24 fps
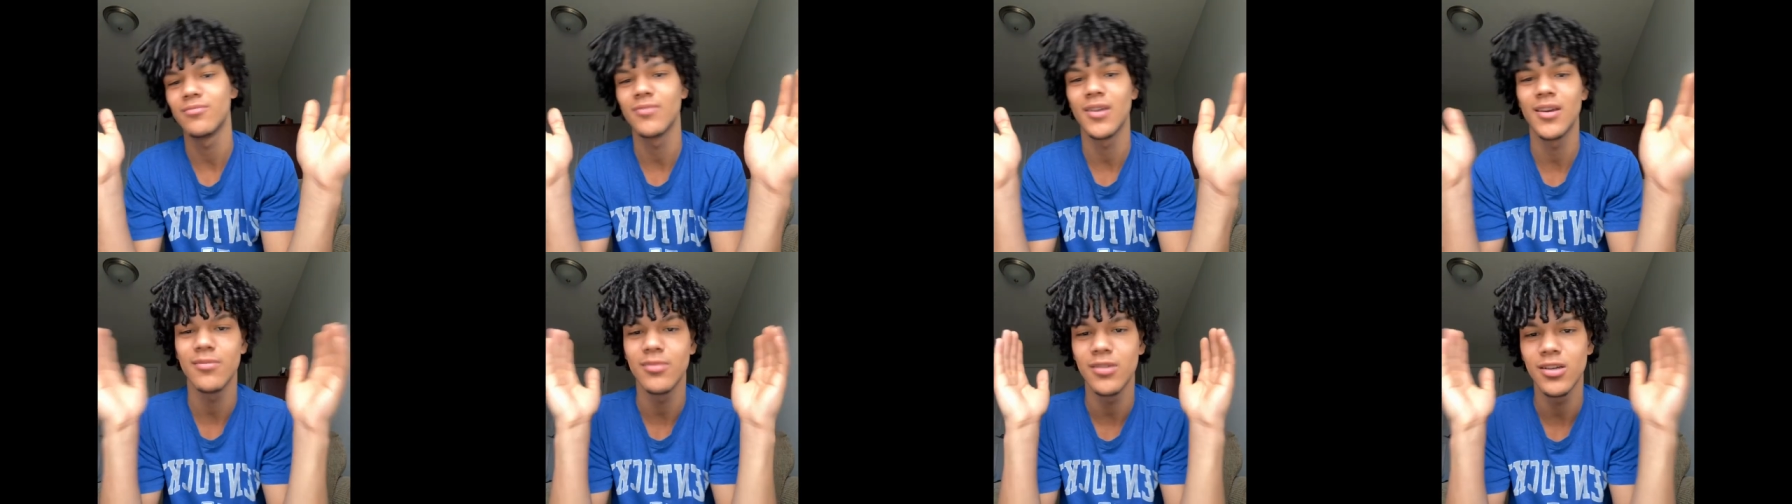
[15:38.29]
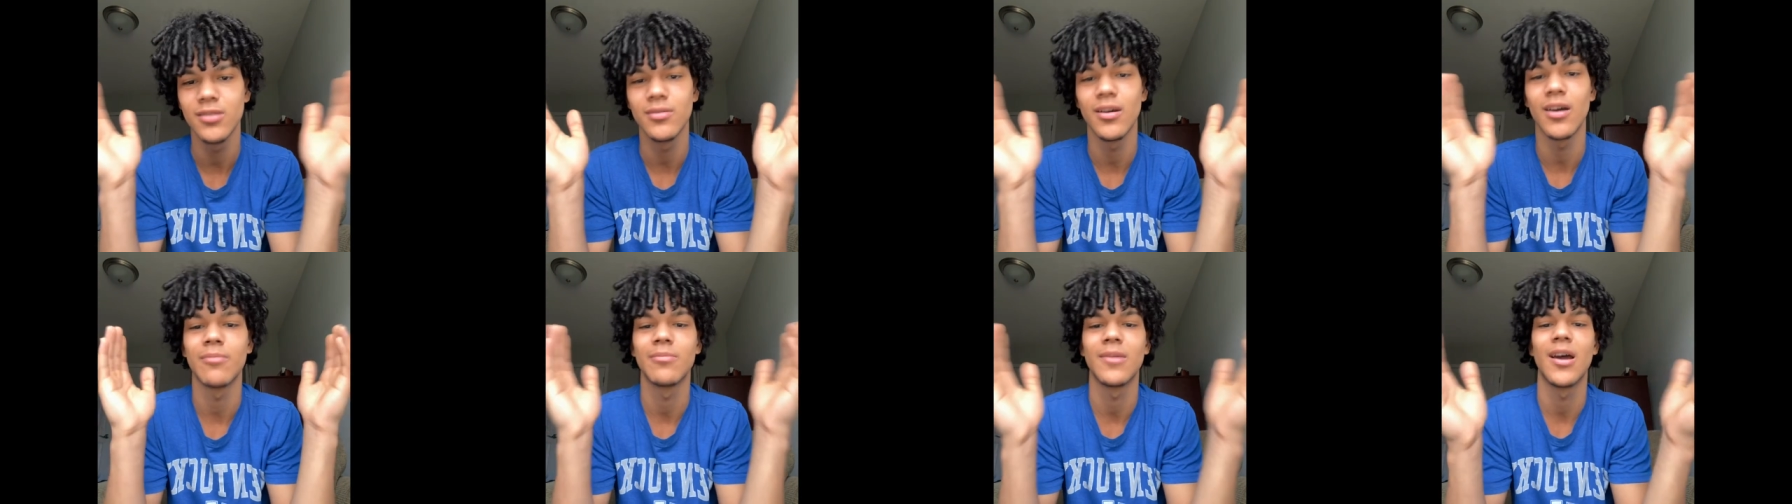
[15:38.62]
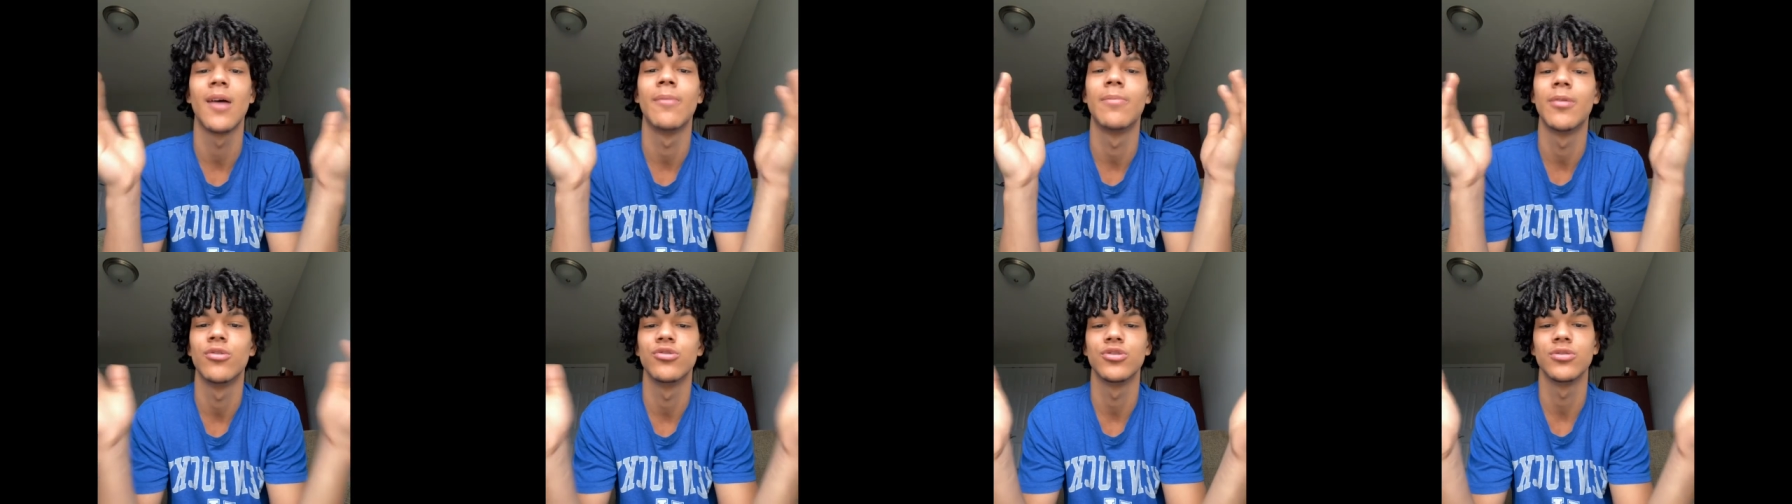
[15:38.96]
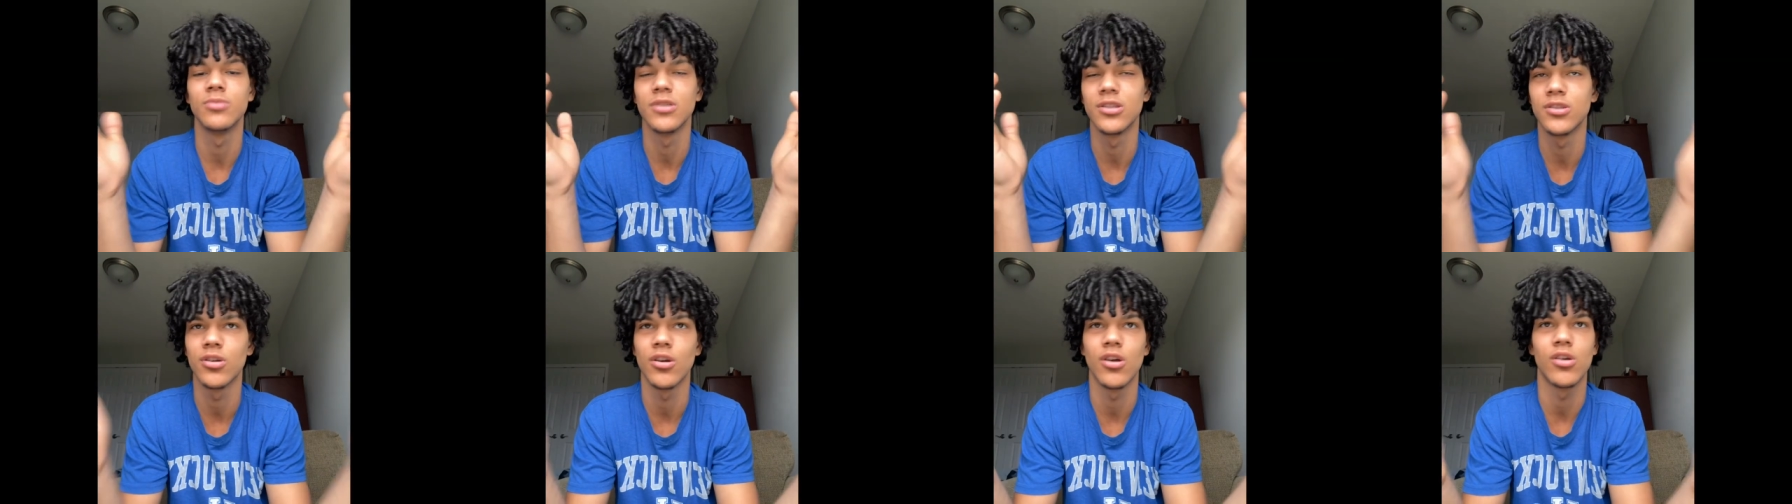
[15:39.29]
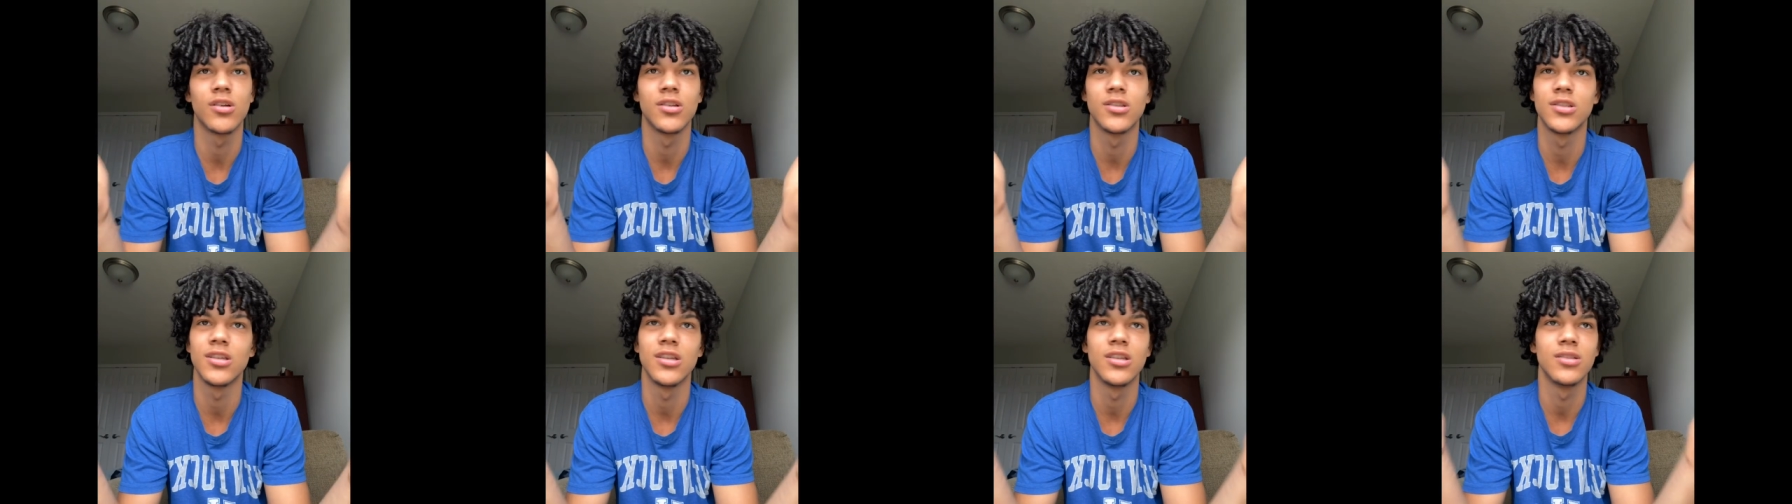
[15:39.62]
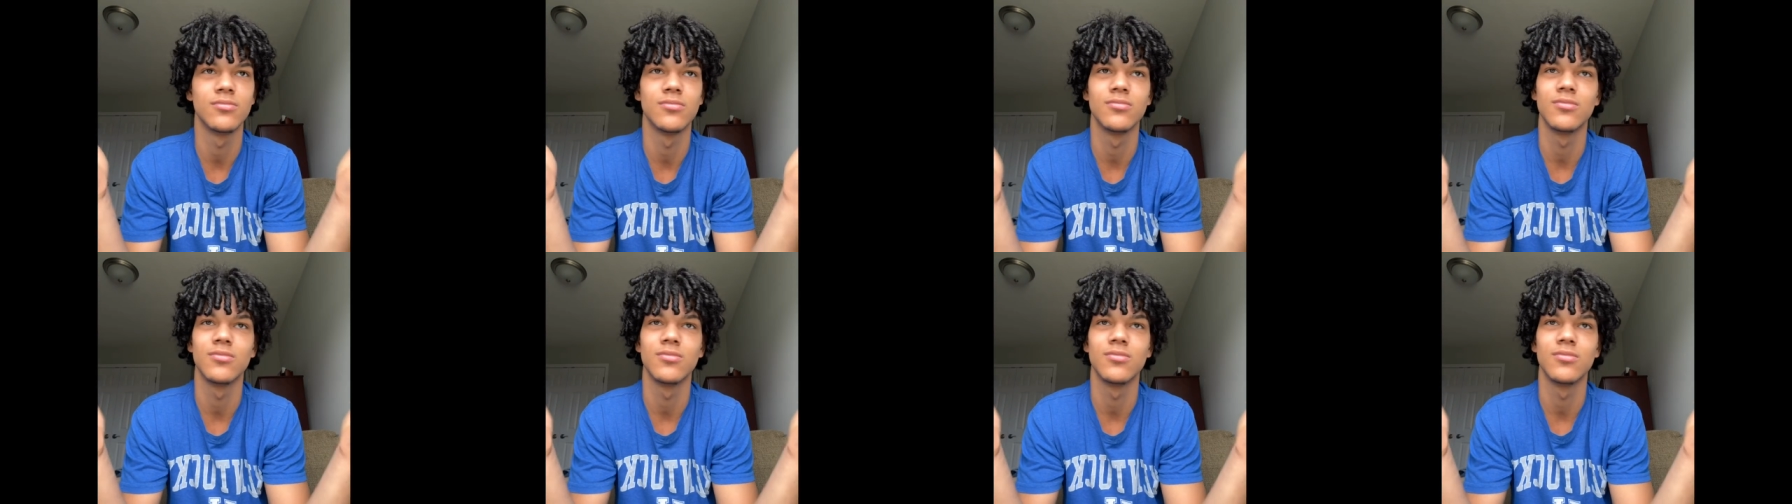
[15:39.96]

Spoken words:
Maybe I'm not supposed to be talking to these.